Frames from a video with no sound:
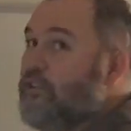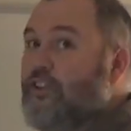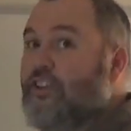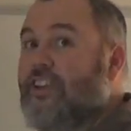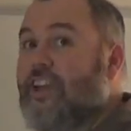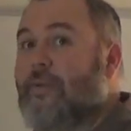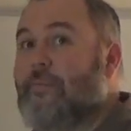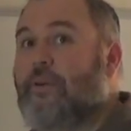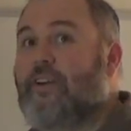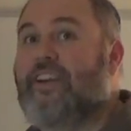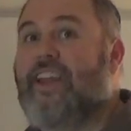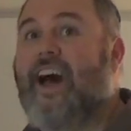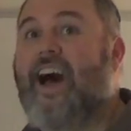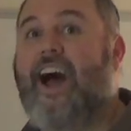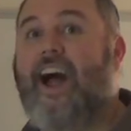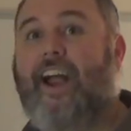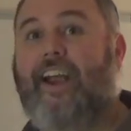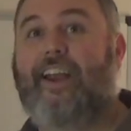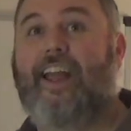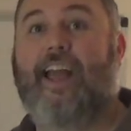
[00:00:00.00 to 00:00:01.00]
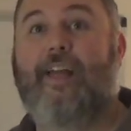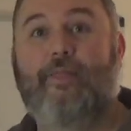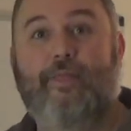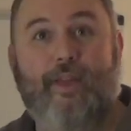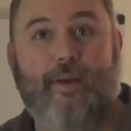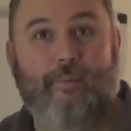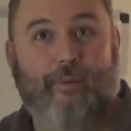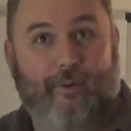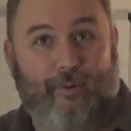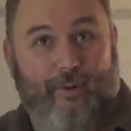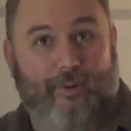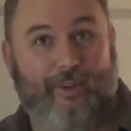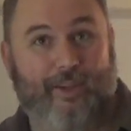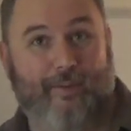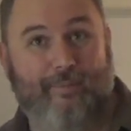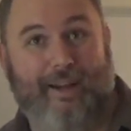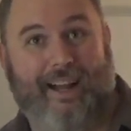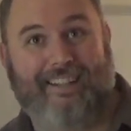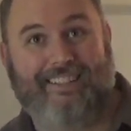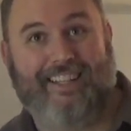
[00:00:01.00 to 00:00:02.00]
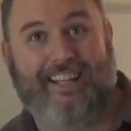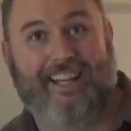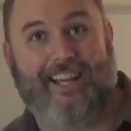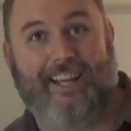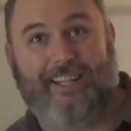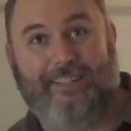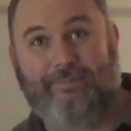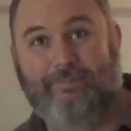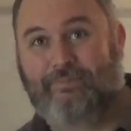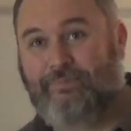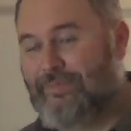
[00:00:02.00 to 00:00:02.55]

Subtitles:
to number 9, and then we're going to come back to 8.